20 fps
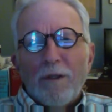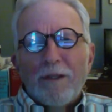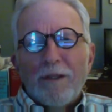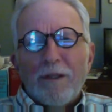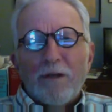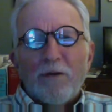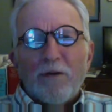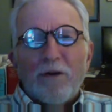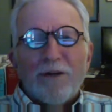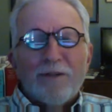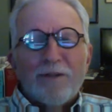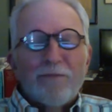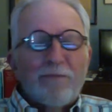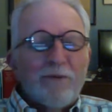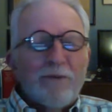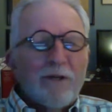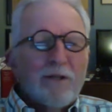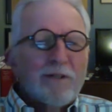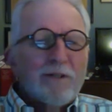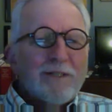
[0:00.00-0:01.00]
are
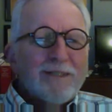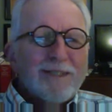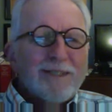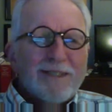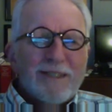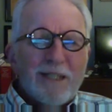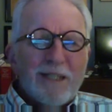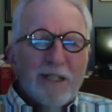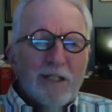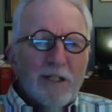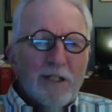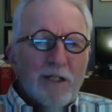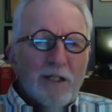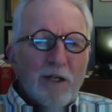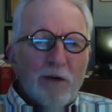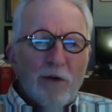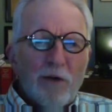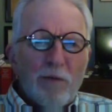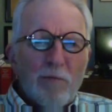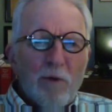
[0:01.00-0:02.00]
various
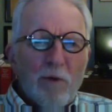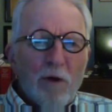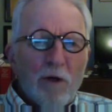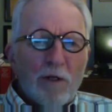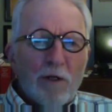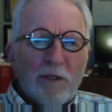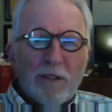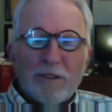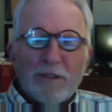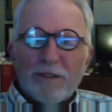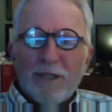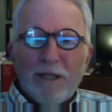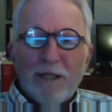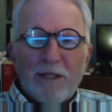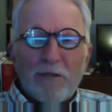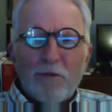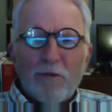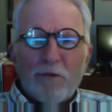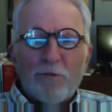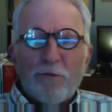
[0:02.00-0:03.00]
secondary markets. I
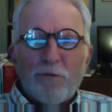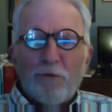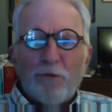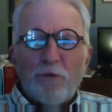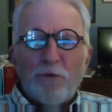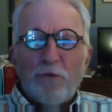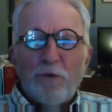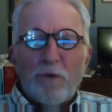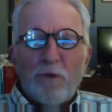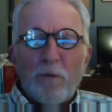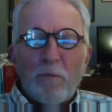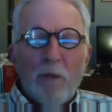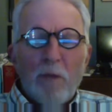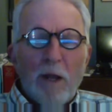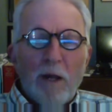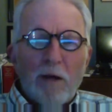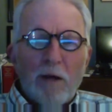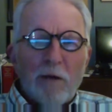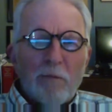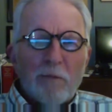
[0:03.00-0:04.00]
don't know the first thing
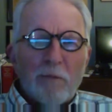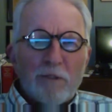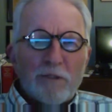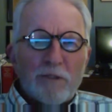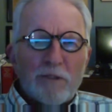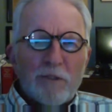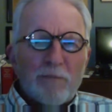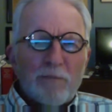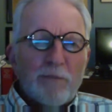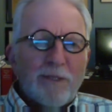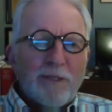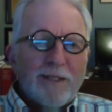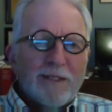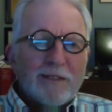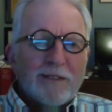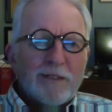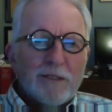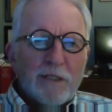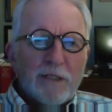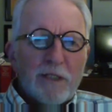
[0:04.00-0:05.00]
about them except they
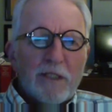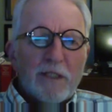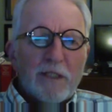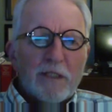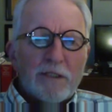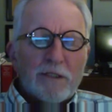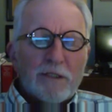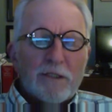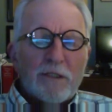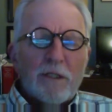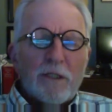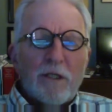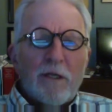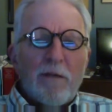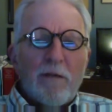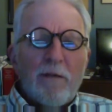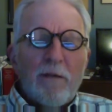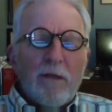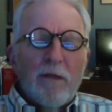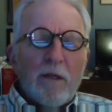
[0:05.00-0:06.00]
exist.
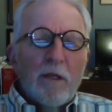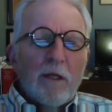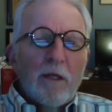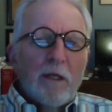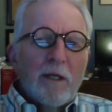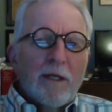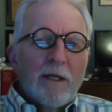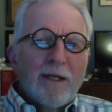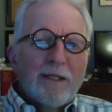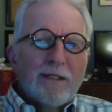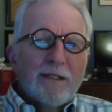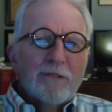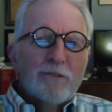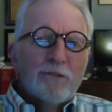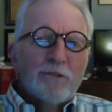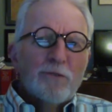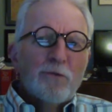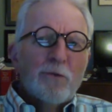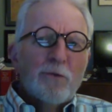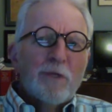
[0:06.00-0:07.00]
And this
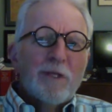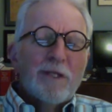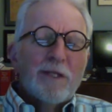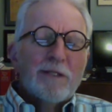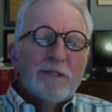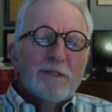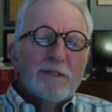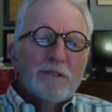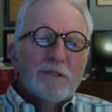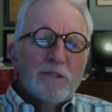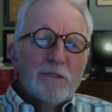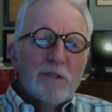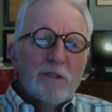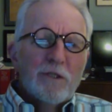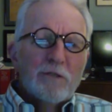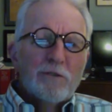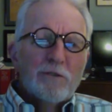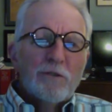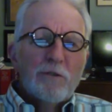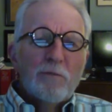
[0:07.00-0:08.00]
is where that
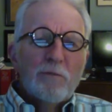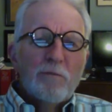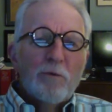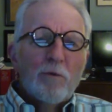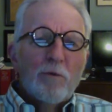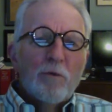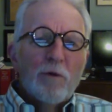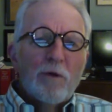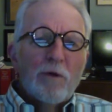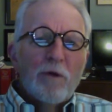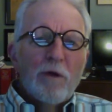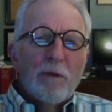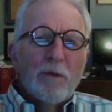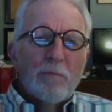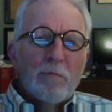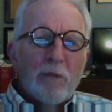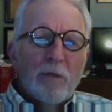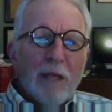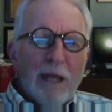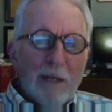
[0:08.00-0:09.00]
discussion board on
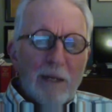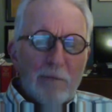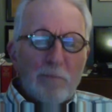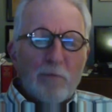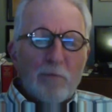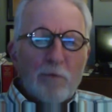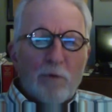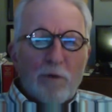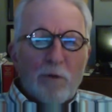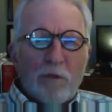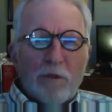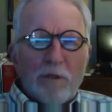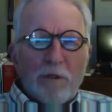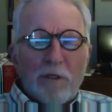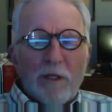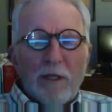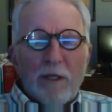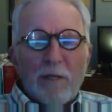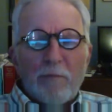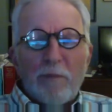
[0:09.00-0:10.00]
Blackboard
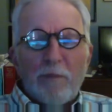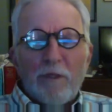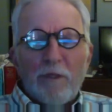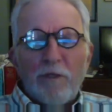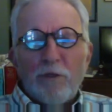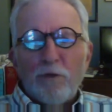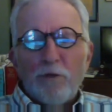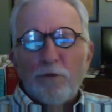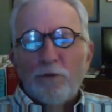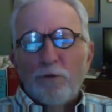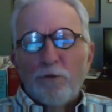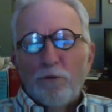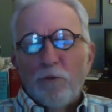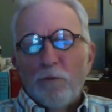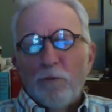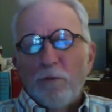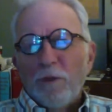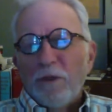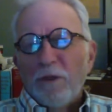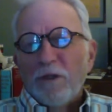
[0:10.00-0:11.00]
can be useful,
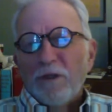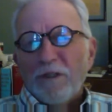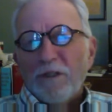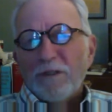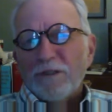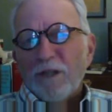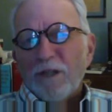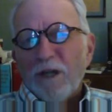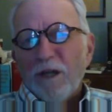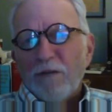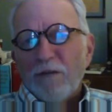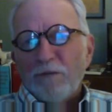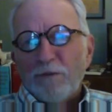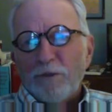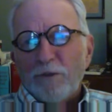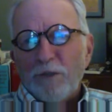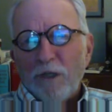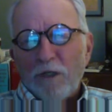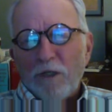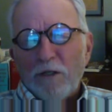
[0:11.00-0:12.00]
because I've
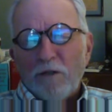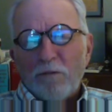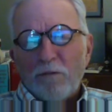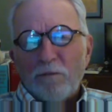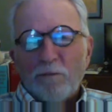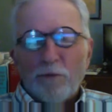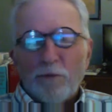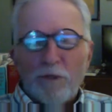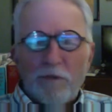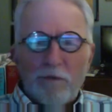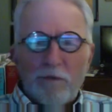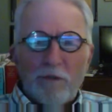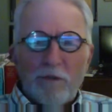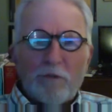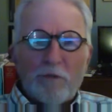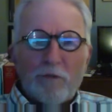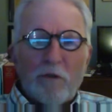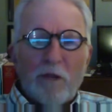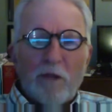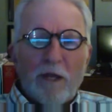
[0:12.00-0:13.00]
checked
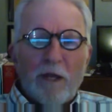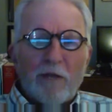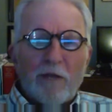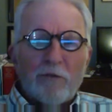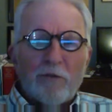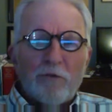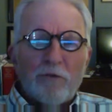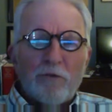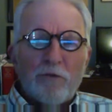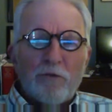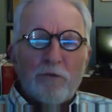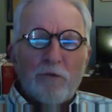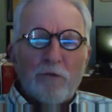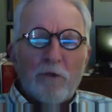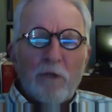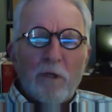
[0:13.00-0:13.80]
previous classes